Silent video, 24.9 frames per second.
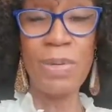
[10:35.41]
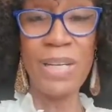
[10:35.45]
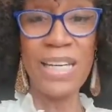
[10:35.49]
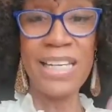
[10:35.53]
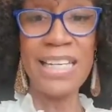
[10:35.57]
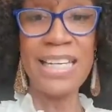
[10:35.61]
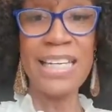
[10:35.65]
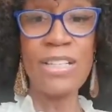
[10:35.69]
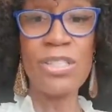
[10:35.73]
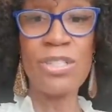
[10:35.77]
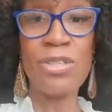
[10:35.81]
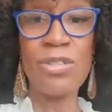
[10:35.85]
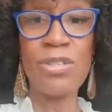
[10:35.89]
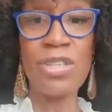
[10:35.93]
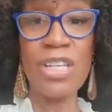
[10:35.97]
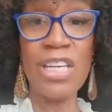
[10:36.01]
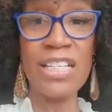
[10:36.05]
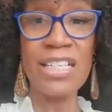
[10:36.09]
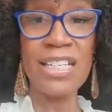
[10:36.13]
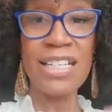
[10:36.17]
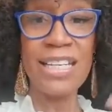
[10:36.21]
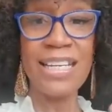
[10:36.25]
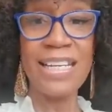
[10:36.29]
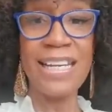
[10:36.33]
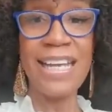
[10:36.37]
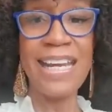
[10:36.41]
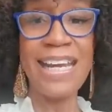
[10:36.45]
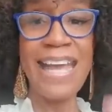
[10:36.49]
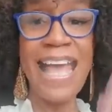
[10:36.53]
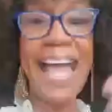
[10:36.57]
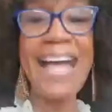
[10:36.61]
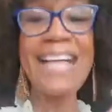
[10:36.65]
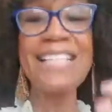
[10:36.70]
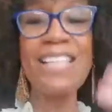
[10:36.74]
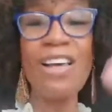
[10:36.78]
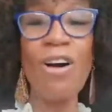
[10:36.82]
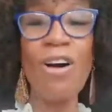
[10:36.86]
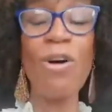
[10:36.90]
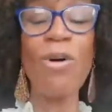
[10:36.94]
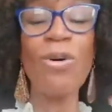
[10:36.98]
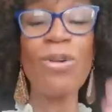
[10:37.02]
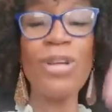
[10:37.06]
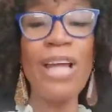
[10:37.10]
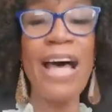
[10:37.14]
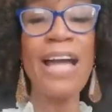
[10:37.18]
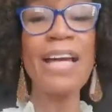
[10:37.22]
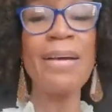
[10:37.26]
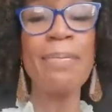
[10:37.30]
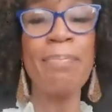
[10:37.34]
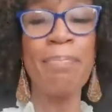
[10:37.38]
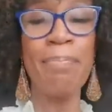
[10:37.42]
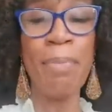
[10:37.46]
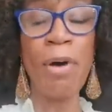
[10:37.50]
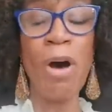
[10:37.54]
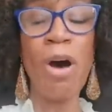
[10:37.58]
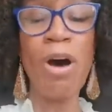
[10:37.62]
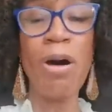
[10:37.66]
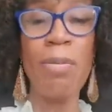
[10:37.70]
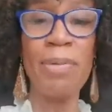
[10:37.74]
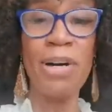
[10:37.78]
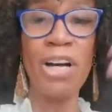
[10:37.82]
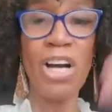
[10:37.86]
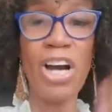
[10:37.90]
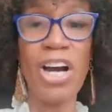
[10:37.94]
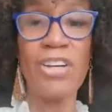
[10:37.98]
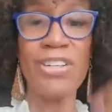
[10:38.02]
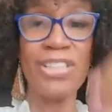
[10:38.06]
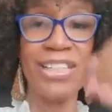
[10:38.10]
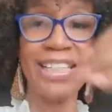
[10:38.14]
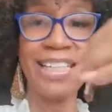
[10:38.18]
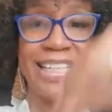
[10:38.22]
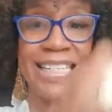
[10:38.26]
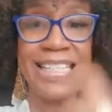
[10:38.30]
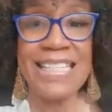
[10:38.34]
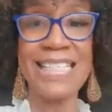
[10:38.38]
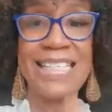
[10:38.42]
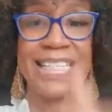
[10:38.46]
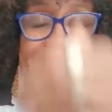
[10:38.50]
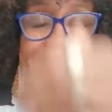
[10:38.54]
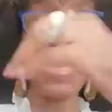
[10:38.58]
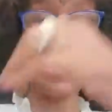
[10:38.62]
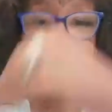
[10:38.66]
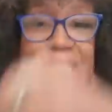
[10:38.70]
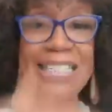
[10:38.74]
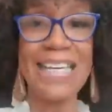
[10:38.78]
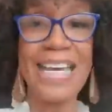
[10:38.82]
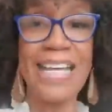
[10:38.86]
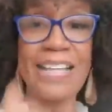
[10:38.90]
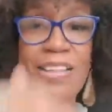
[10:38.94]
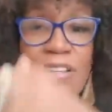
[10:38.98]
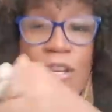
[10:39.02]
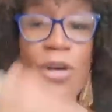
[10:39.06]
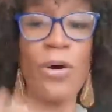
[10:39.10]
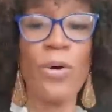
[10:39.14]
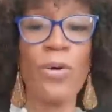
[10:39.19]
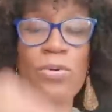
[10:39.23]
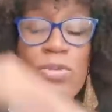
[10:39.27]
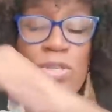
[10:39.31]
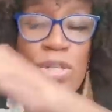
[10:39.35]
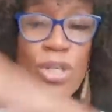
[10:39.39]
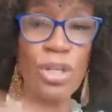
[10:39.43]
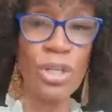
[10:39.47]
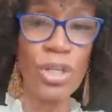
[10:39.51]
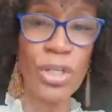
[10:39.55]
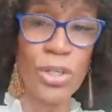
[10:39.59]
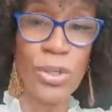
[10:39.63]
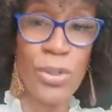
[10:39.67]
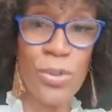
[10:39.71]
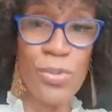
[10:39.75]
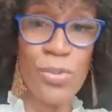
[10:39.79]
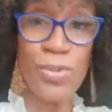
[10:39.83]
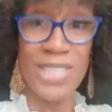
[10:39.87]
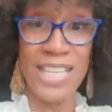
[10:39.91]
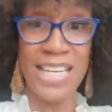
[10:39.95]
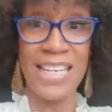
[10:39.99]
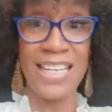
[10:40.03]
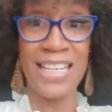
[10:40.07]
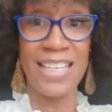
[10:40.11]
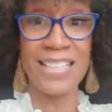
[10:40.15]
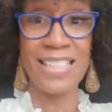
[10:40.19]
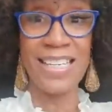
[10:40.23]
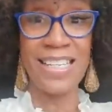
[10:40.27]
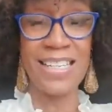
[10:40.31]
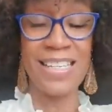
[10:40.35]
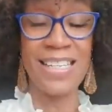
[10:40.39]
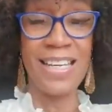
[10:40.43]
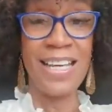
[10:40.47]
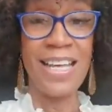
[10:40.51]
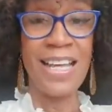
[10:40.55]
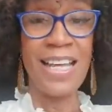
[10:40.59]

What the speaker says: but it has a whole lot of Paul McCartney is dead death hoax clues in it.